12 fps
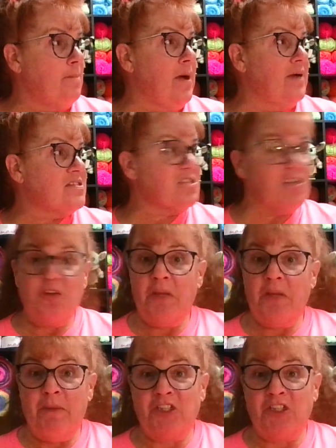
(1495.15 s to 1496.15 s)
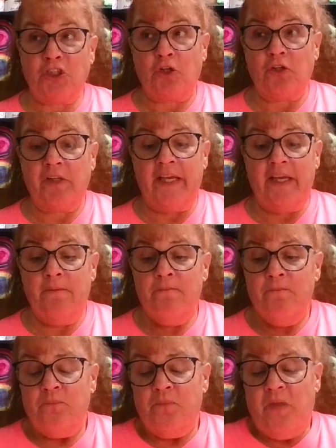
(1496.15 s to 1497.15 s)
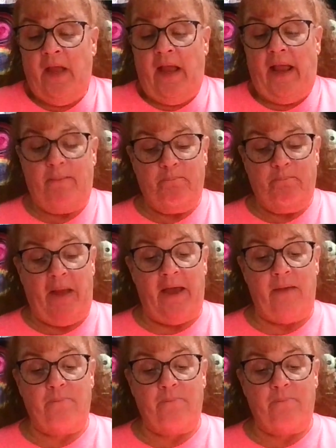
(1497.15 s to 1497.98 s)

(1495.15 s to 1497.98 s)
slowly but surely. But